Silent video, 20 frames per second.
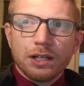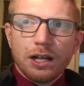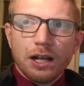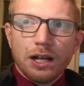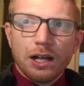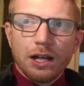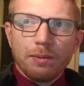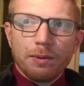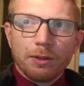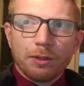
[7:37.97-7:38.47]

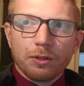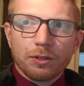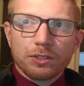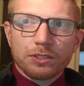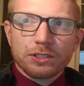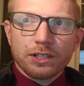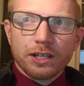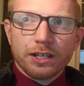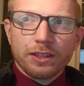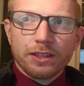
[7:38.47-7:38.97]
It
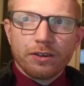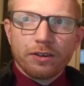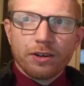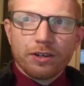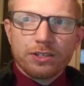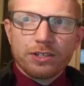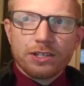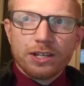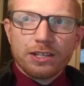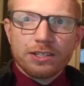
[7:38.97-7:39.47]
looks like there
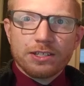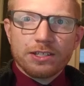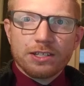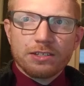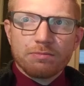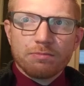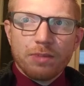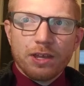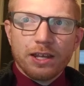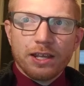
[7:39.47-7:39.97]
are just
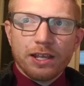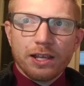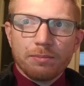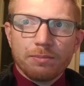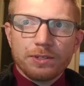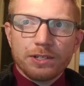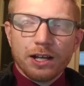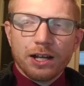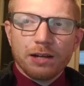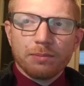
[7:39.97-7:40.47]
as many
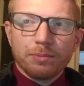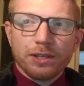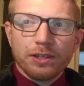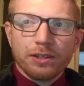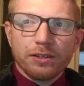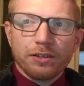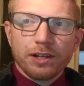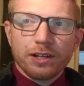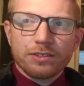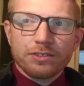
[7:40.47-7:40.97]
up top
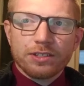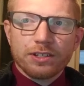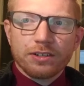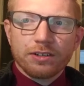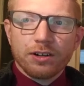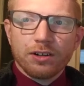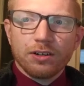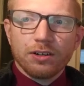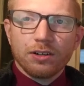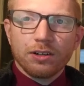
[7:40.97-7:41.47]
here as
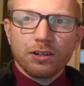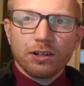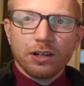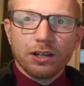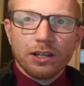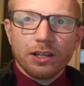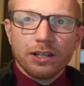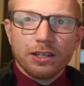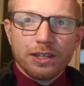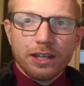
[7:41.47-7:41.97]
there are
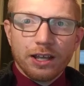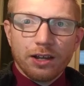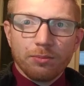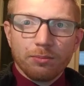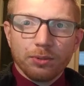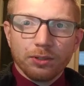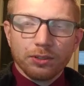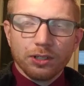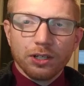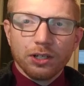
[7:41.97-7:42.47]

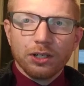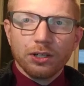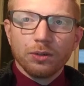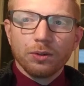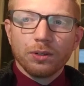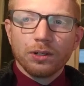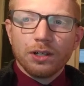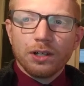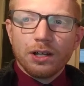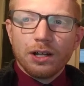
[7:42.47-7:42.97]
down
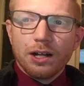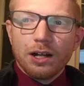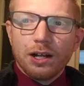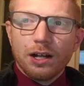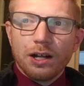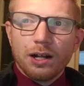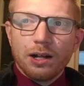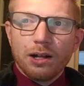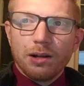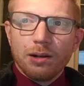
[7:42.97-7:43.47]
below.
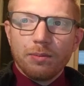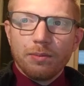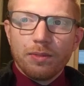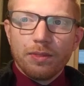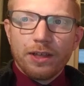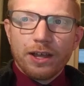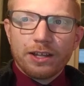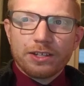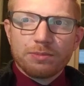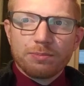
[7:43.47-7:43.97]

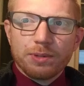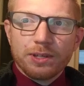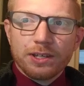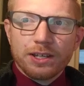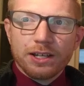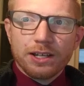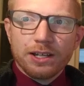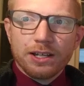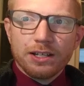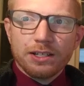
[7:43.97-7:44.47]
That's
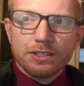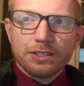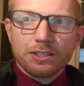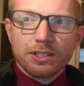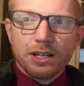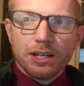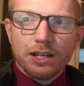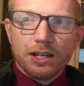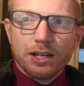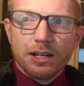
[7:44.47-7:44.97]
because
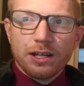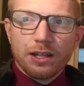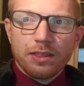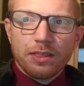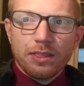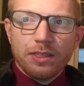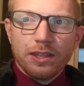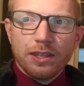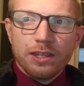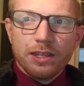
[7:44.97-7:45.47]

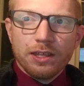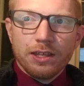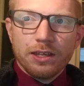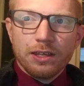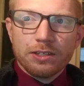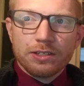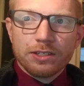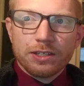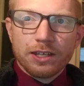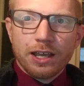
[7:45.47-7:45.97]

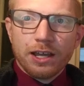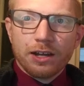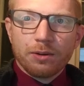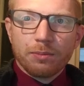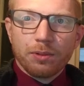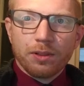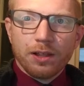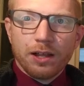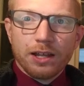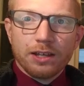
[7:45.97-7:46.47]
the scatter
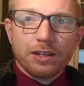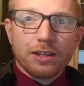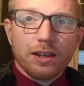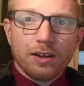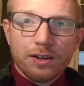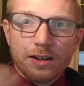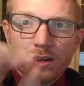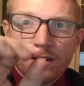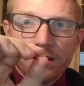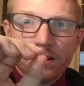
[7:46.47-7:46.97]
plot,
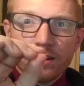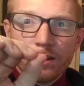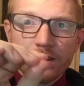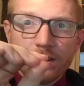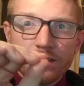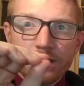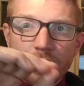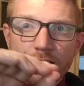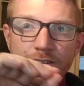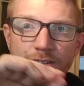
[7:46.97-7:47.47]
the
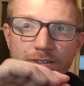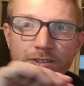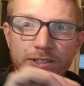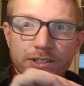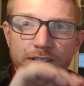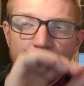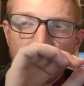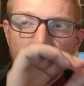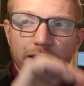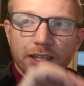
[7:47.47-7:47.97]
dots are
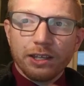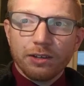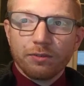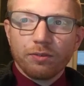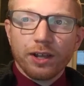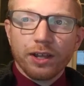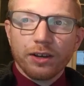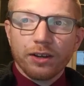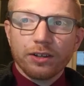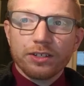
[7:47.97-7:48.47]
stacking
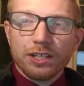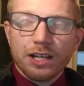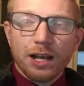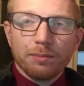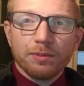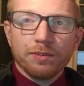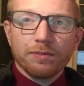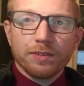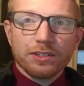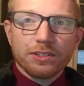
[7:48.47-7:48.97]
right on
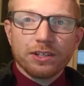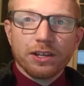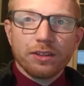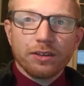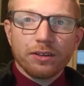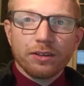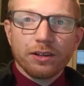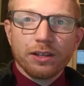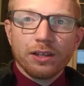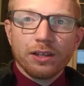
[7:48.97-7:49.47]
top of each other.